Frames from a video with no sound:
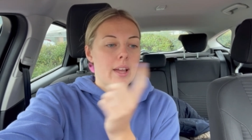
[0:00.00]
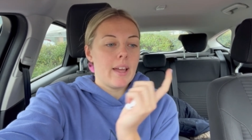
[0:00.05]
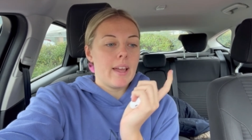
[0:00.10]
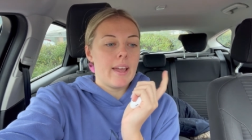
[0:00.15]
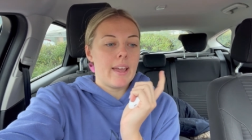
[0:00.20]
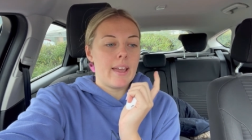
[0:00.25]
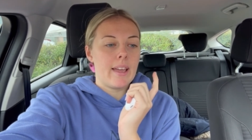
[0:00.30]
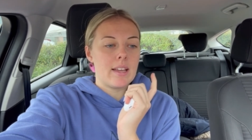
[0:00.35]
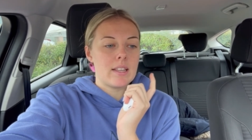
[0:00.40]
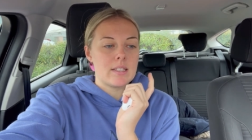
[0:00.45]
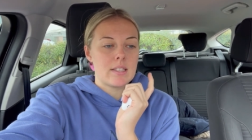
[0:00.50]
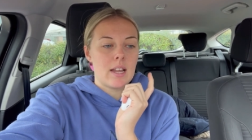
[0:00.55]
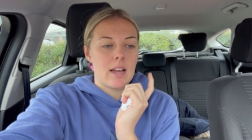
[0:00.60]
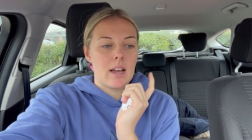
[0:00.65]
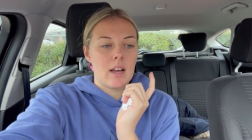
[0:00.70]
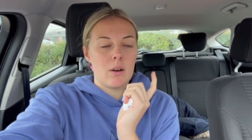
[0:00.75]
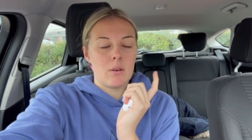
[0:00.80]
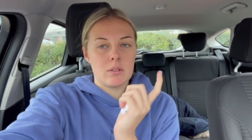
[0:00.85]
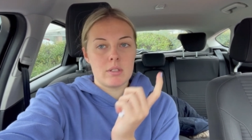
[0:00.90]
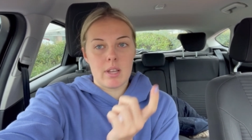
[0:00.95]
It is
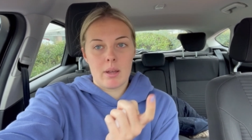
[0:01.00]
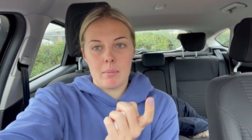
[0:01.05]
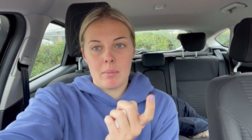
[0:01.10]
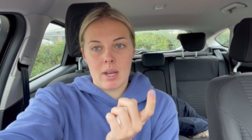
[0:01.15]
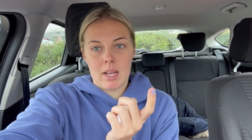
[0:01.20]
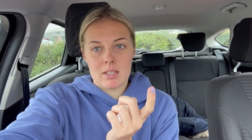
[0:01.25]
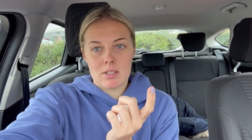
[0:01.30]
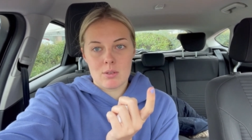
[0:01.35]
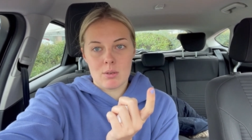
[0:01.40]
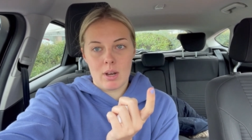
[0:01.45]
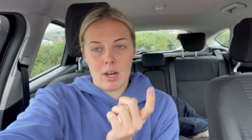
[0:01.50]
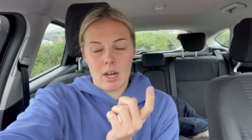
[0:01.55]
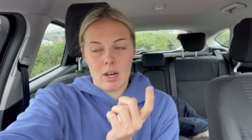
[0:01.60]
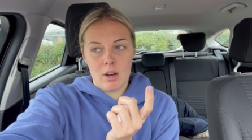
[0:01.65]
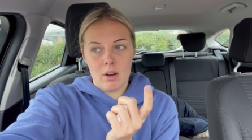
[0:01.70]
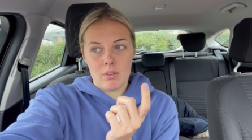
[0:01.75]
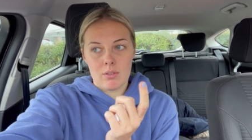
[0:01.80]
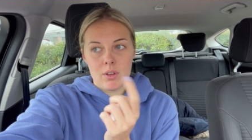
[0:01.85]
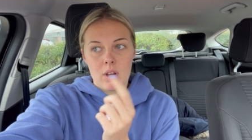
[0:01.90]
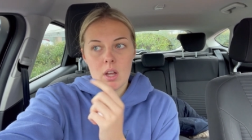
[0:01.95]
now 12:10,